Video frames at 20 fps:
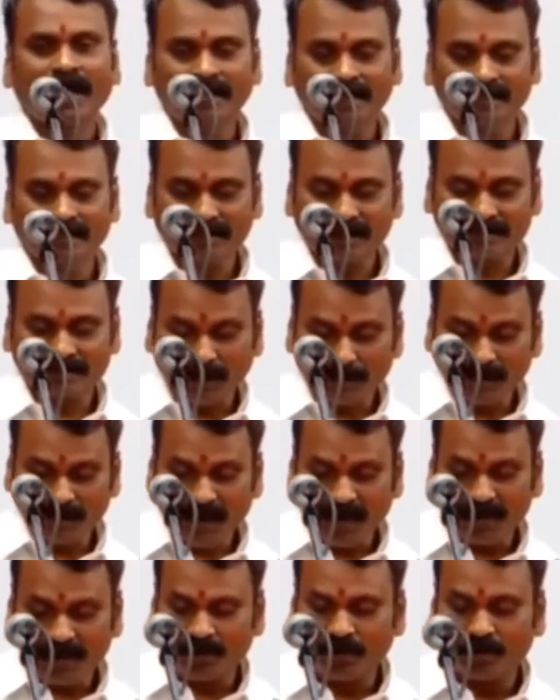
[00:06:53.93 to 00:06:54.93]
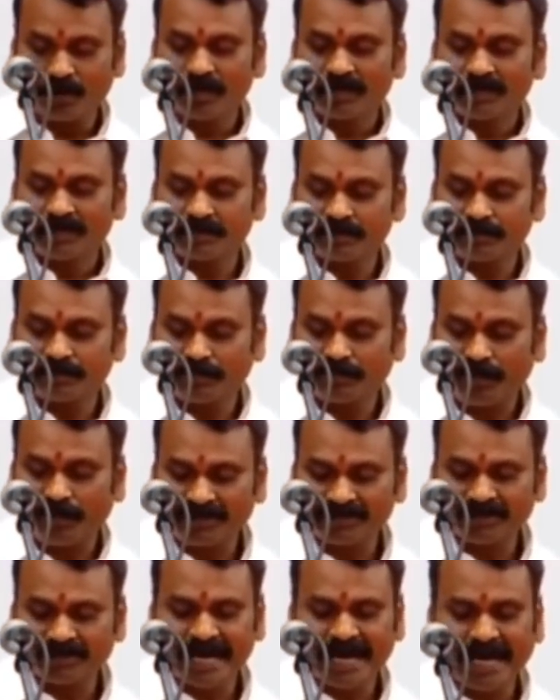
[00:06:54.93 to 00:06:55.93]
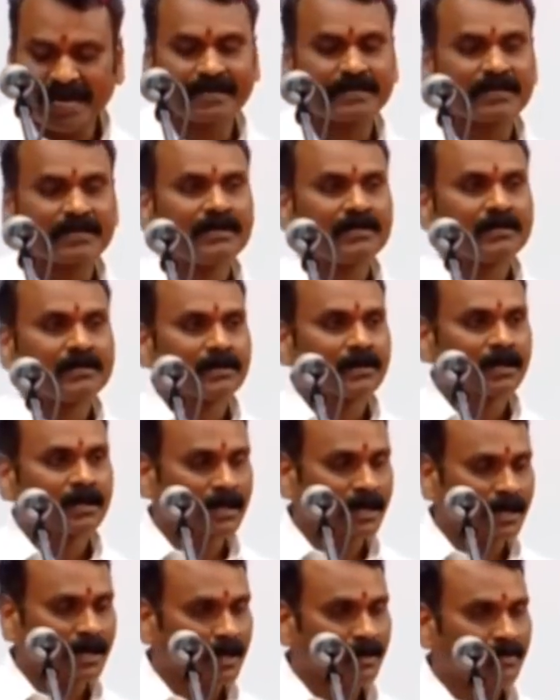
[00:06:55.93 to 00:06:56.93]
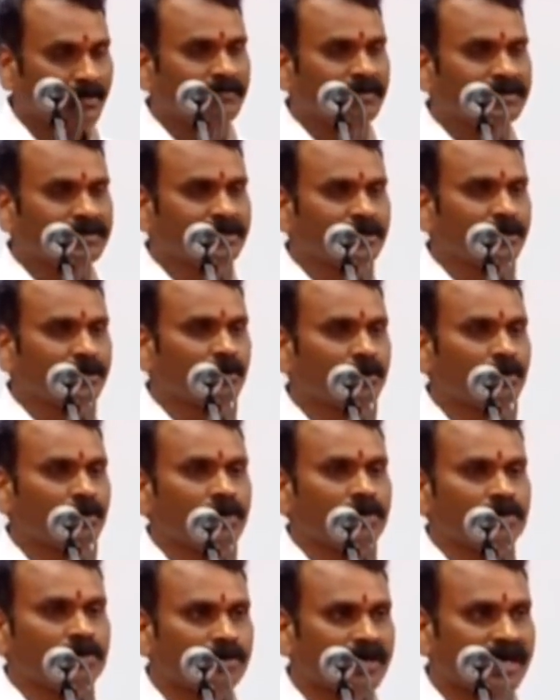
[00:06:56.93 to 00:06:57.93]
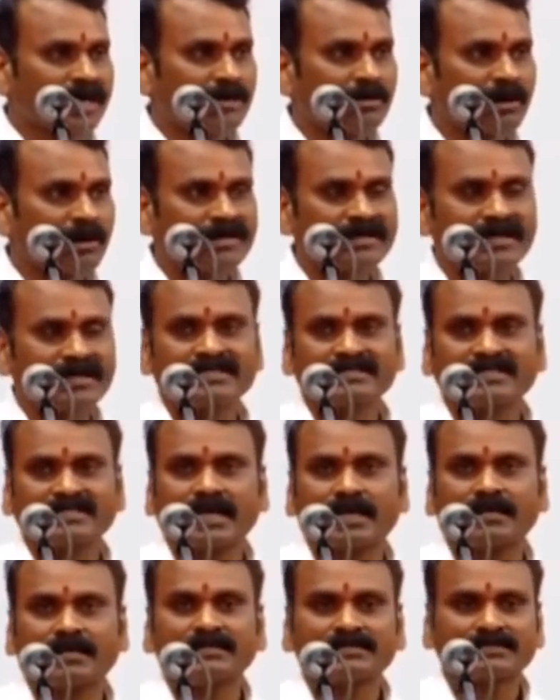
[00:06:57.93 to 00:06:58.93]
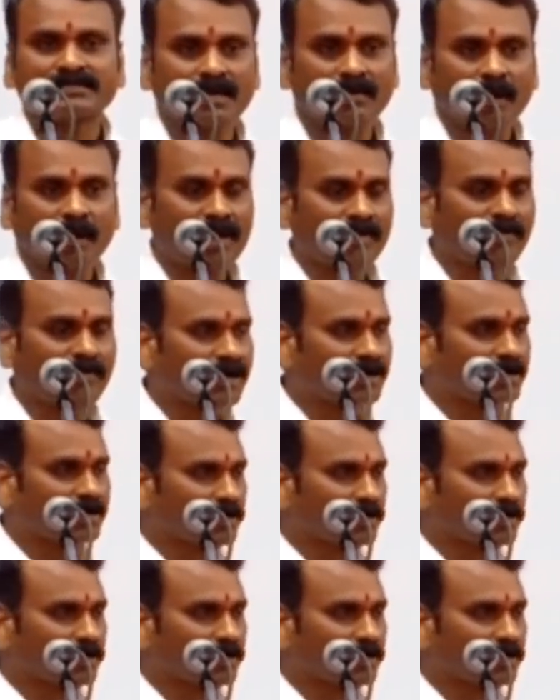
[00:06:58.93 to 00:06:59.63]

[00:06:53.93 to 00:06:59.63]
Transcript: and the Tamil Nadu is fortunate with you. Today you are here, sir. Sir, I